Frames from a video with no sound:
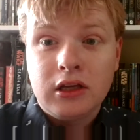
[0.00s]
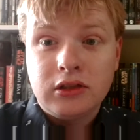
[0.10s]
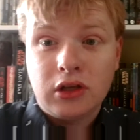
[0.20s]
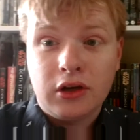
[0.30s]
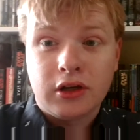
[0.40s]

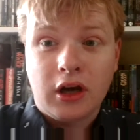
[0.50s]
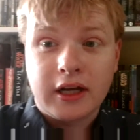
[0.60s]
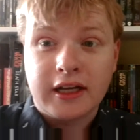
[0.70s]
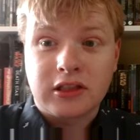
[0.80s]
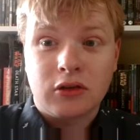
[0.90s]
So I
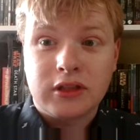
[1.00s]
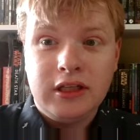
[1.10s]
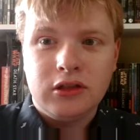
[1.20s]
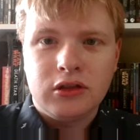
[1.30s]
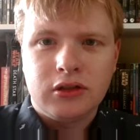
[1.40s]
guess I'll
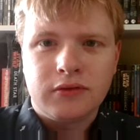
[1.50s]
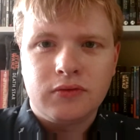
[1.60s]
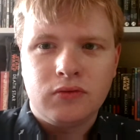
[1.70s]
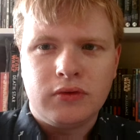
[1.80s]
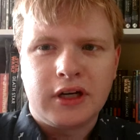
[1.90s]
see you
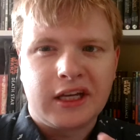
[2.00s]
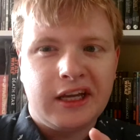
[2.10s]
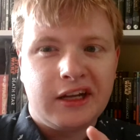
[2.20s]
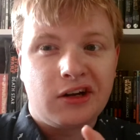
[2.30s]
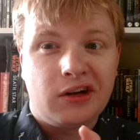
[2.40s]
when I
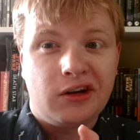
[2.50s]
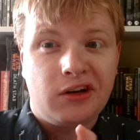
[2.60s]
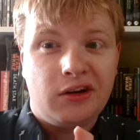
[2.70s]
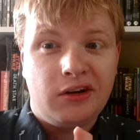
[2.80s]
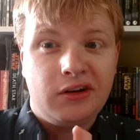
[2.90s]
get
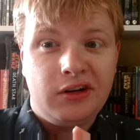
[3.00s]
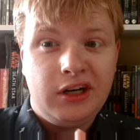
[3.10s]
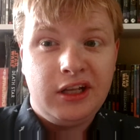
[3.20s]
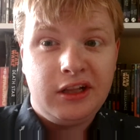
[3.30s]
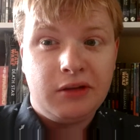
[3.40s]

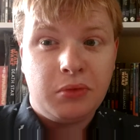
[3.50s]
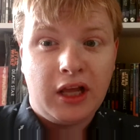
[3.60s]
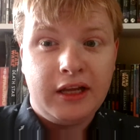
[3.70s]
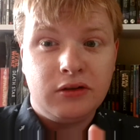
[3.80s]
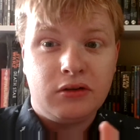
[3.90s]
near the
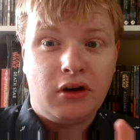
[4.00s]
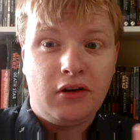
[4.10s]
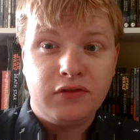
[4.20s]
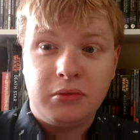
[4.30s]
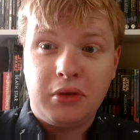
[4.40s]
plane or
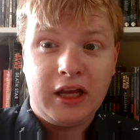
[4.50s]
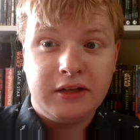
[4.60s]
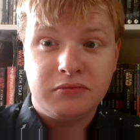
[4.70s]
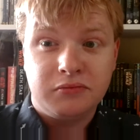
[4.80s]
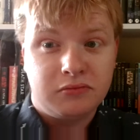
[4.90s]
off the
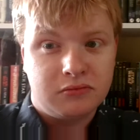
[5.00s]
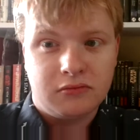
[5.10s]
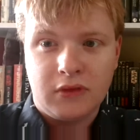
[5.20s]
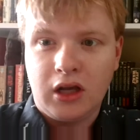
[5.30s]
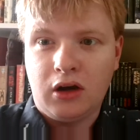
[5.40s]
plane.
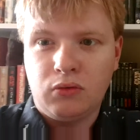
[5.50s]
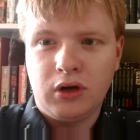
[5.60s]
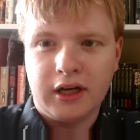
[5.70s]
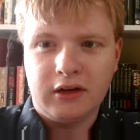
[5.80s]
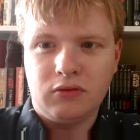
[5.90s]
I'll
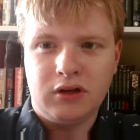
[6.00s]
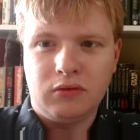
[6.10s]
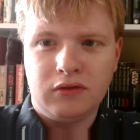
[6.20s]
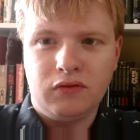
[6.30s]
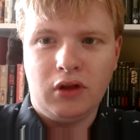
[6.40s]
work out when I
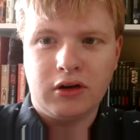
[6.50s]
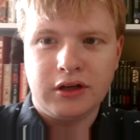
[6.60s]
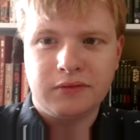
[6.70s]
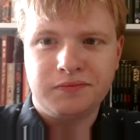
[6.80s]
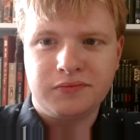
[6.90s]
want to vlog
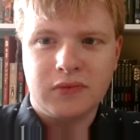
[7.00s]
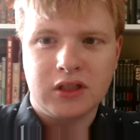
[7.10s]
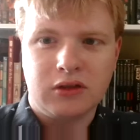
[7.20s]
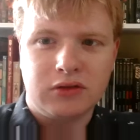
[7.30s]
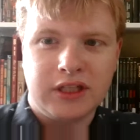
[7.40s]
it,
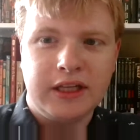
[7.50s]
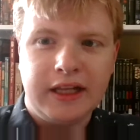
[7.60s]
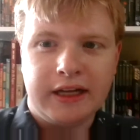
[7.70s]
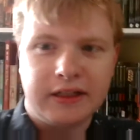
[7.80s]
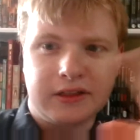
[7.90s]
so I'll see you then.